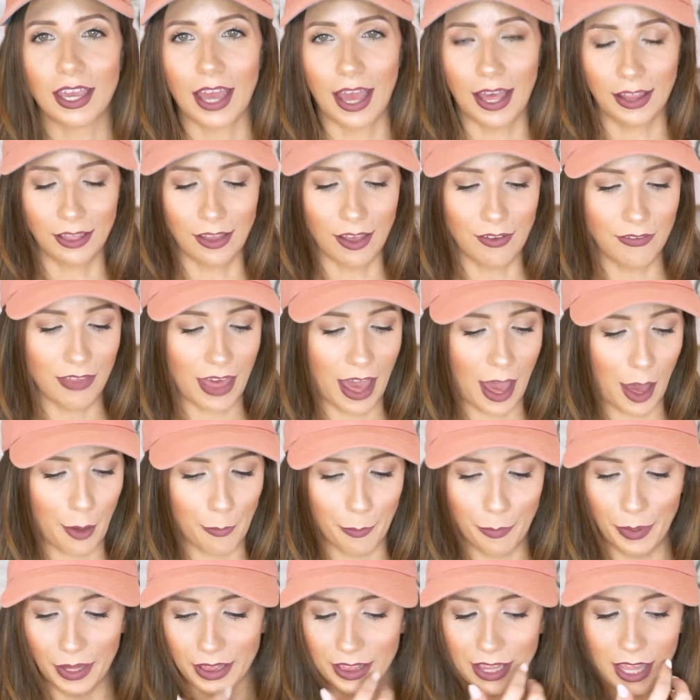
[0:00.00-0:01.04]
I love that.
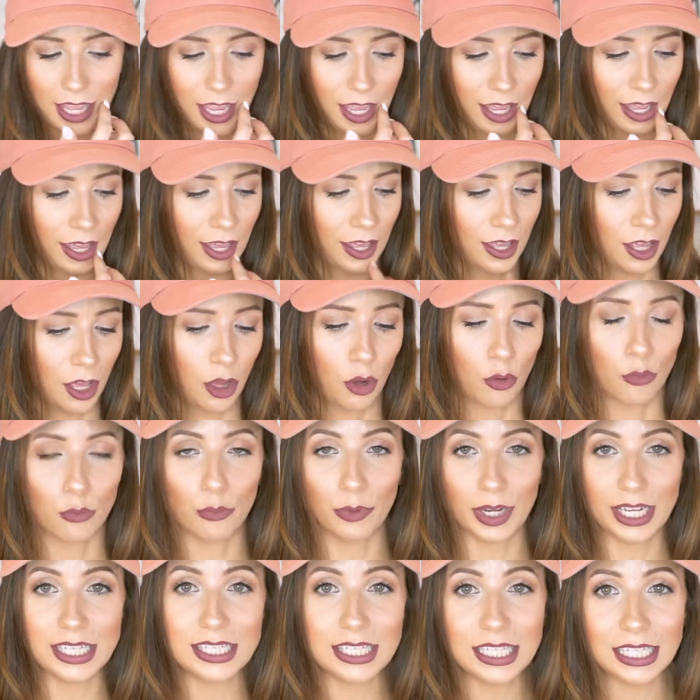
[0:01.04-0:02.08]
But they
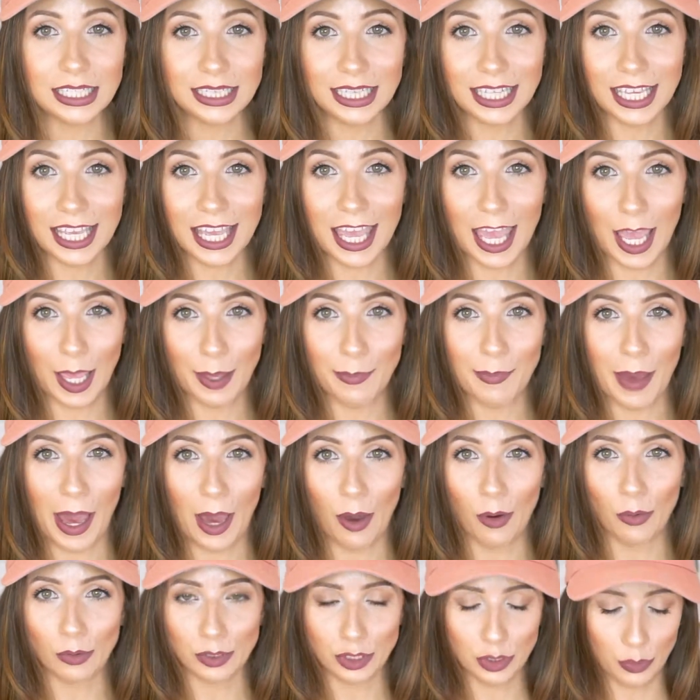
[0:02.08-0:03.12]
recently came
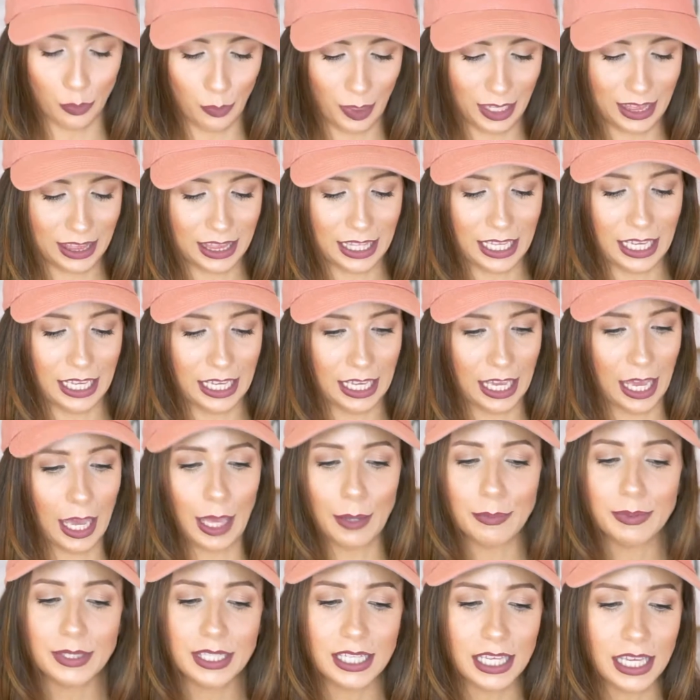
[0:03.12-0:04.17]
out with the
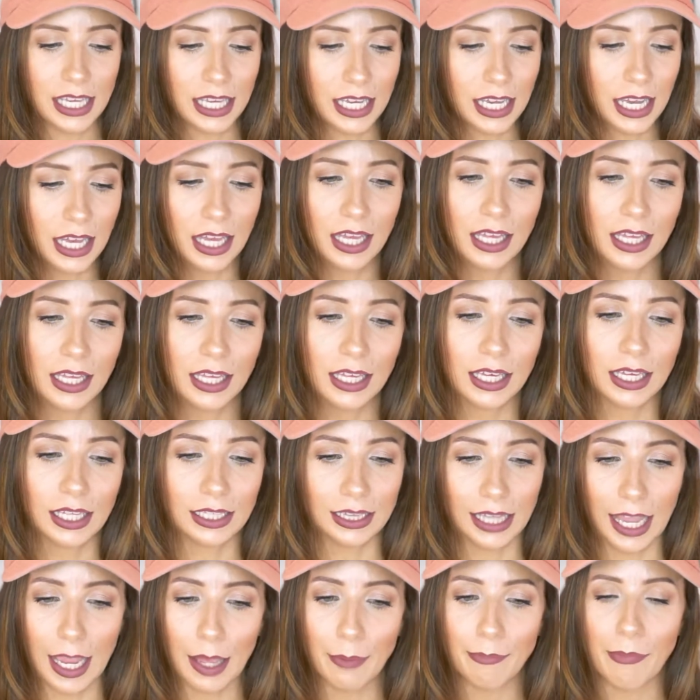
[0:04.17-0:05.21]
IPSY
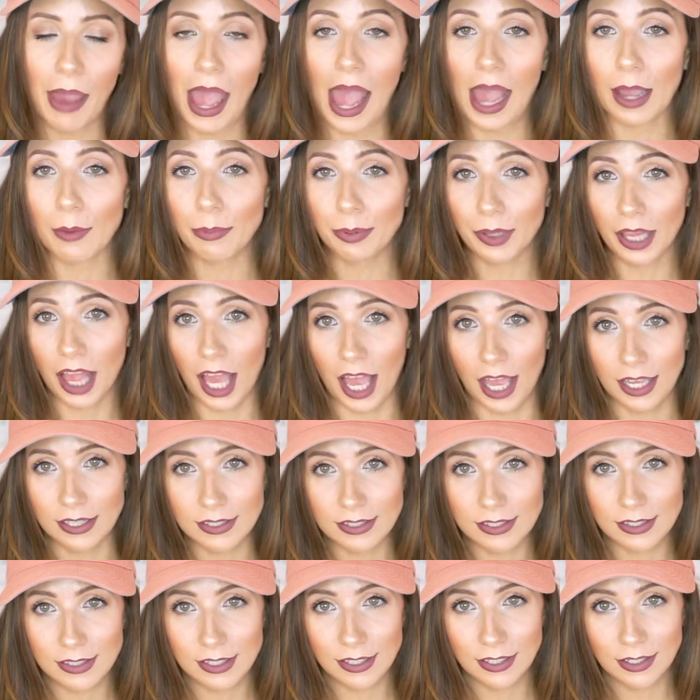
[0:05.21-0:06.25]
GLAM Bag
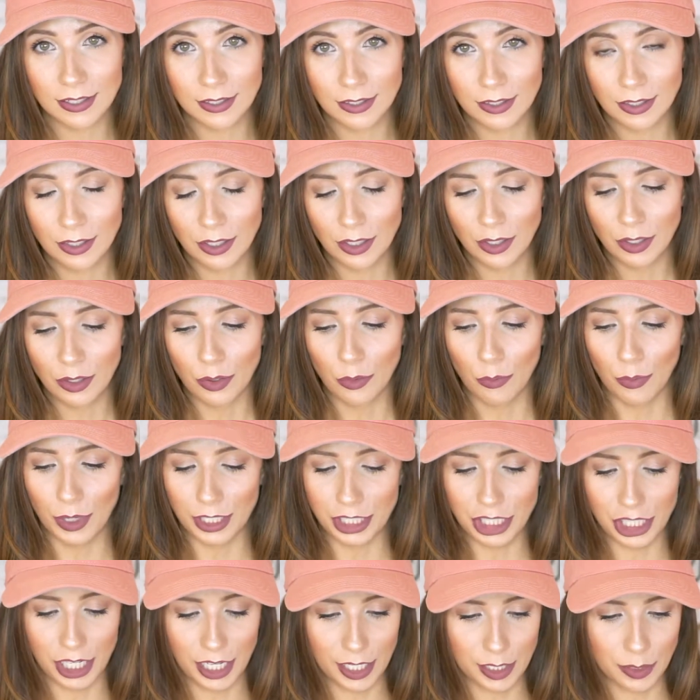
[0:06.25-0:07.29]
Plus,
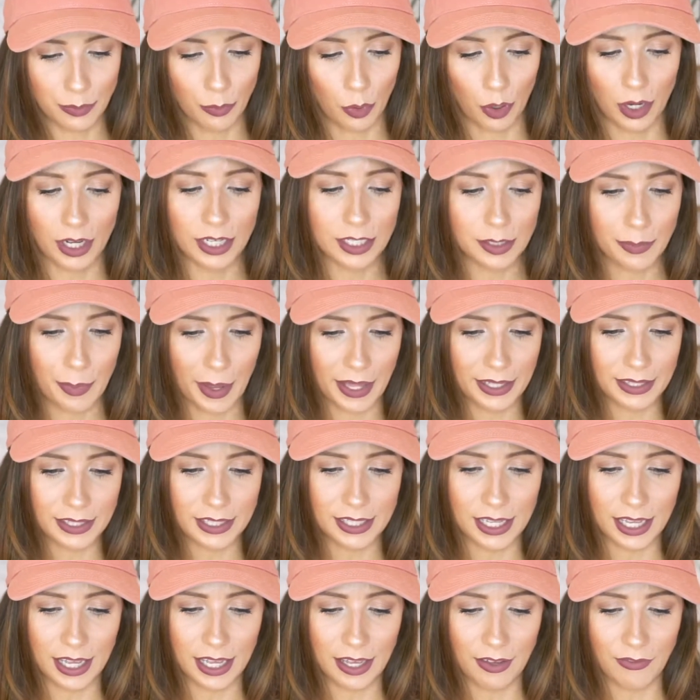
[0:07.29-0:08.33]
which is more
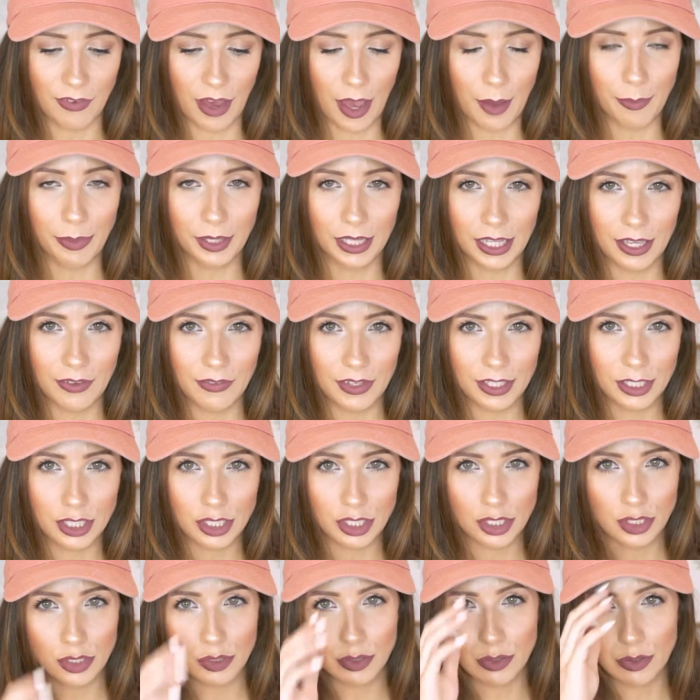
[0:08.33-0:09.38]
expensive. I believe it's
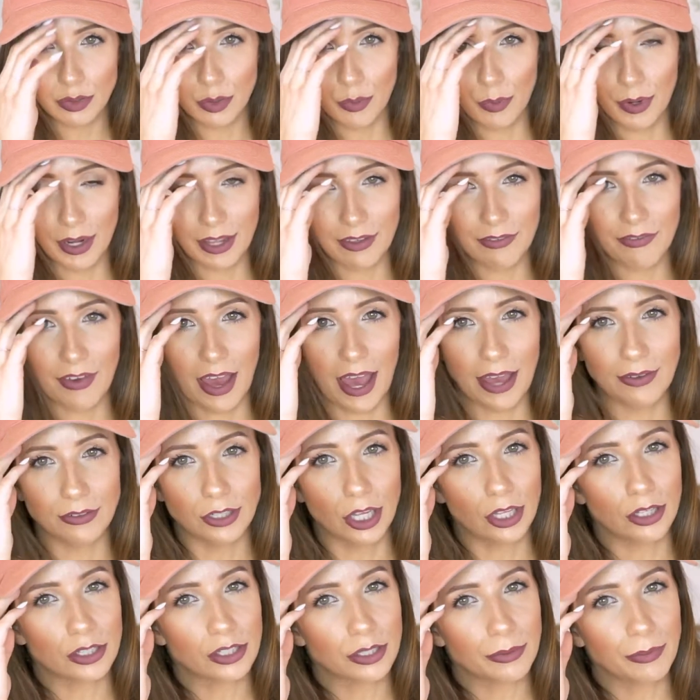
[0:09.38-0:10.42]

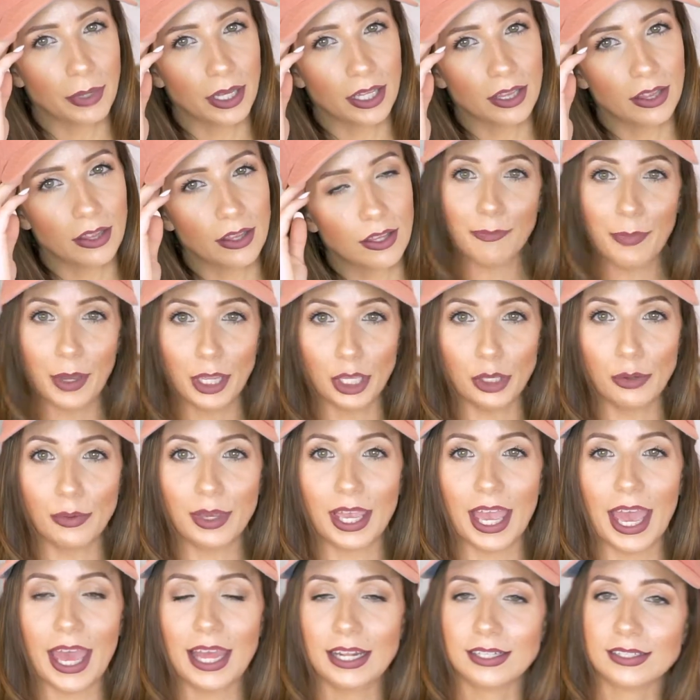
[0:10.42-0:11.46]
$25 a month, but you
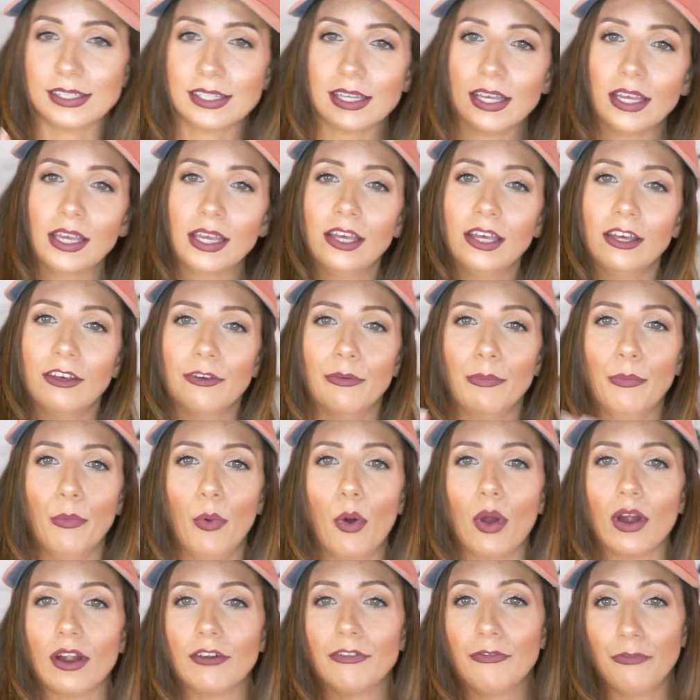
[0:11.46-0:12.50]
get
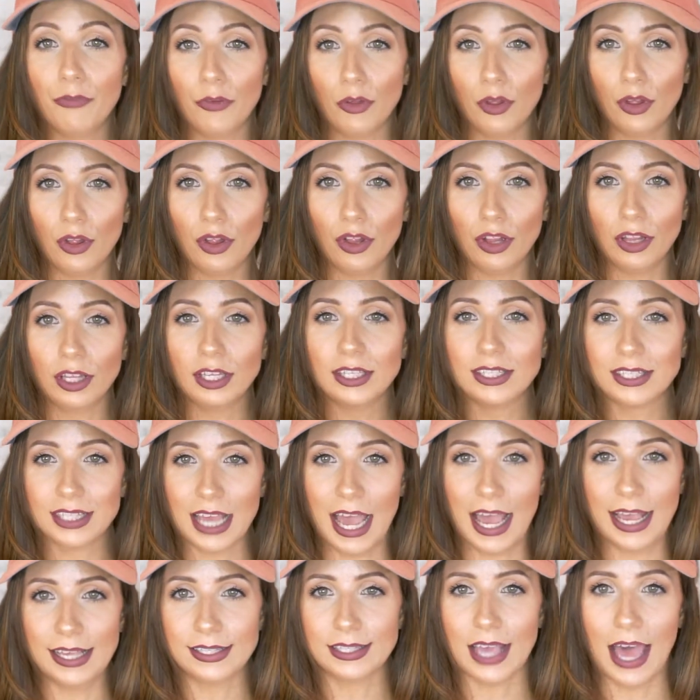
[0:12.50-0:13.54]
more
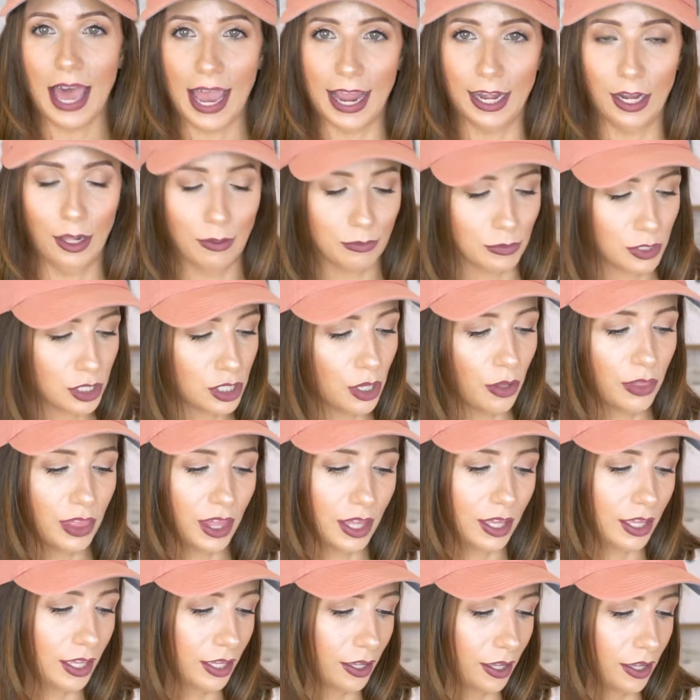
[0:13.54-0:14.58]
full-size items. So
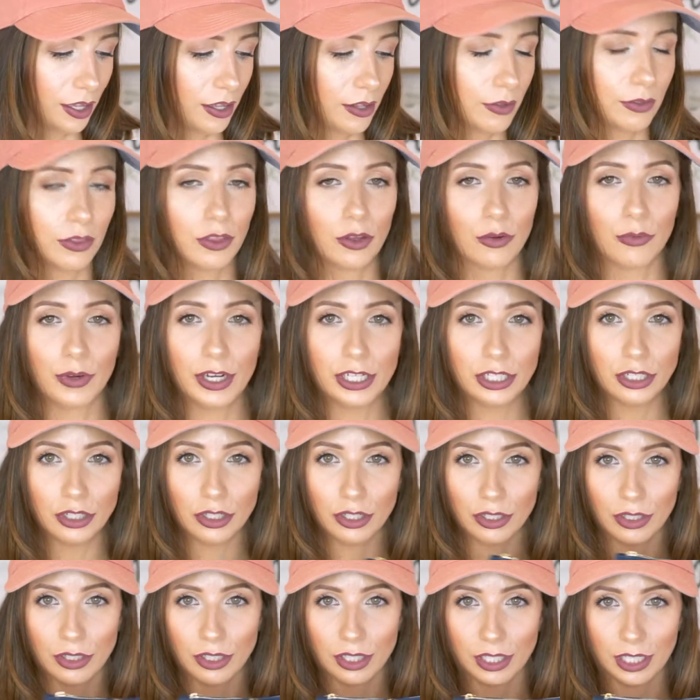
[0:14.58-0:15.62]
the
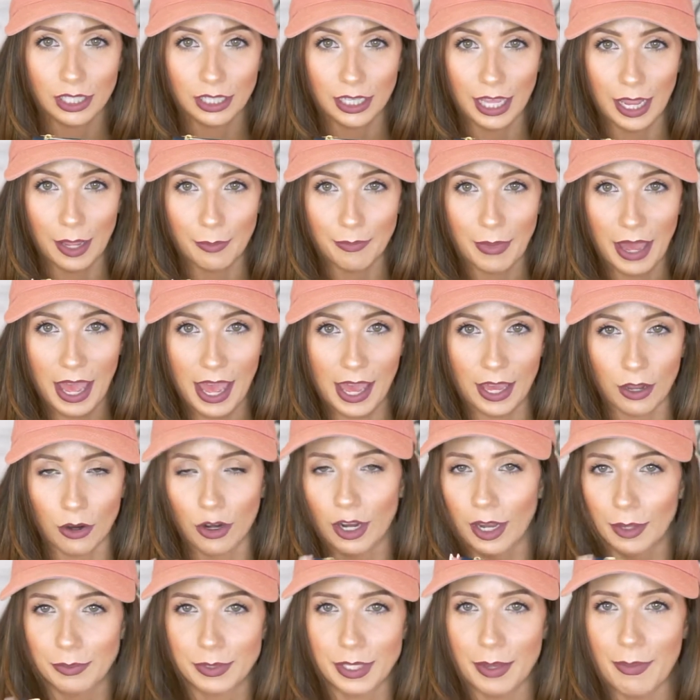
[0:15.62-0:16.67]
original GLAM bag or
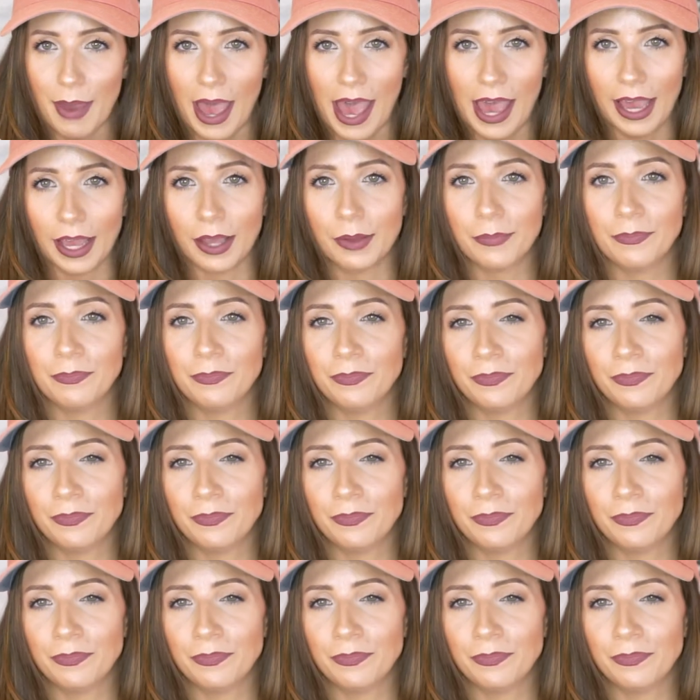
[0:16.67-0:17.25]
IPSY bag,